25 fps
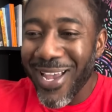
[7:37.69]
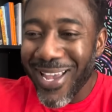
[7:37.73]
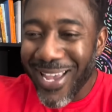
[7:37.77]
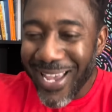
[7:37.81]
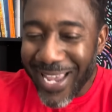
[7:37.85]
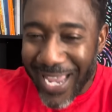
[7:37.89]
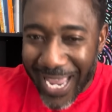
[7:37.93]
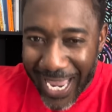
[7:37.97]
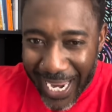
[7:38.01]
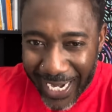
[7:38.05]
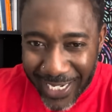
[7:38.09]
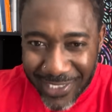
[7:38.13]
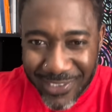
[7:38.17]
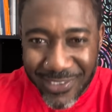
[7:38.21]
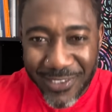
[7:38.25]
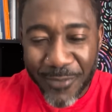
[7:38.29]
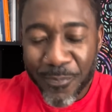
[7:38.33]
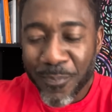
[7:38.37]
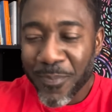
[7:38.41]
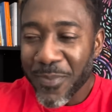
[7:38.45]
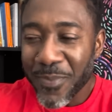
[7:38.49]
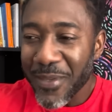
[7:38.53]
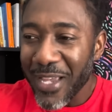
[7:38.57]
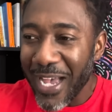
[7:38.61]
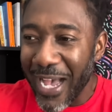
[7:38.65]
ex
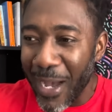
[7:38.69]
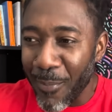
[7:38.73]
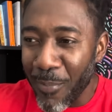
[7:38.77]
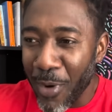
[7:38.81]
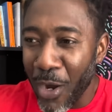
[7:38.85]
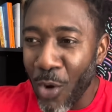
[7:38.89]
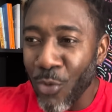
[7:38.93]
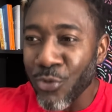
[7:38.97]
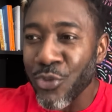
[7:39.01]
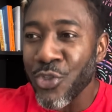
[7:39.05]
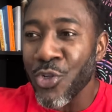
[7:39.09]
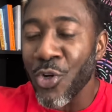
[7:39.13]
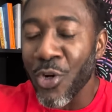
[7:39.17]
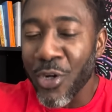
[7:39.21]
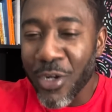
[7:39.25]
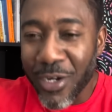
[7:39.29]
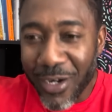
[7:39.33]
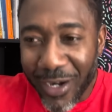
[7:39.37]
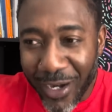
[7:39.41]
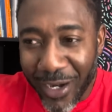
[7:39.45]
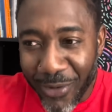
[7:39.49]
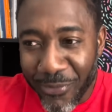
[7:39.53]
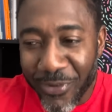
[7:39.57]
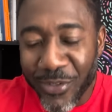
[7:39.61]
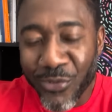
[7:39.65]
about your
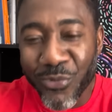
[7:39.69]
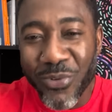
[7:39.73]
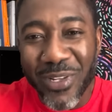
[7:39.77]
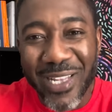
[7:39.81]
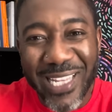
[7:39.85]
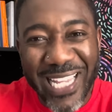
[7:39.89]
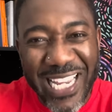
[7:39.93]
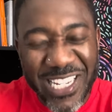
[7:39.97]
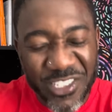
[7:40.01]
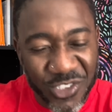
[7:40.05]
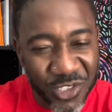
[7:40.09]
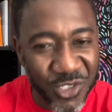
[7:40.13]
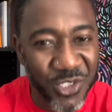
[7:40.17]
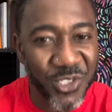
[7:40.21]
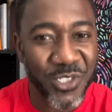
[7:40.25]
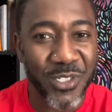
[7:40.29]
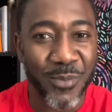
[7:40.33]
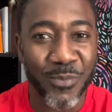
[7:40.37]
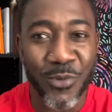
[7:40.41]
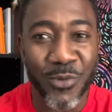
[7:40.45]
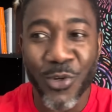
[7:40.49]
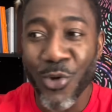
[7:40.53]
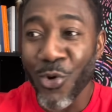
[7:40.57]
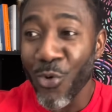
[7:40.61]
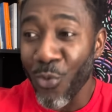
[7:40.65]
current relationship
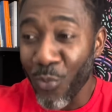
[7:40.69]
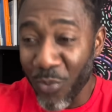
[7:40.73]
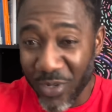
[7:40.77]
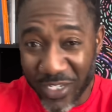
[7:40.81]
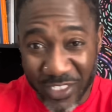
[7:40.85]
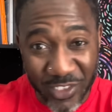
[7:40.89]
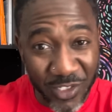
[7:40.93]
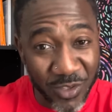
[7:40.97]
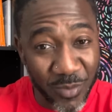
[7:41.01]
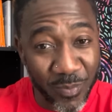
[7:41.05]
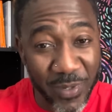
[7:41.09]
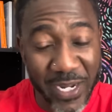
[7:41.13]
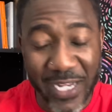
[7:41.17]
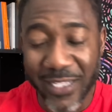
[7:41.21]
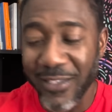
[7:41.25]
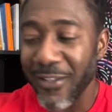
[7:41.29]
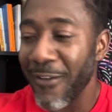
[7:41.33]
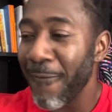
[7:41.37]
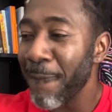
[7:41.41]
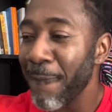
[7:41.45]
with another man.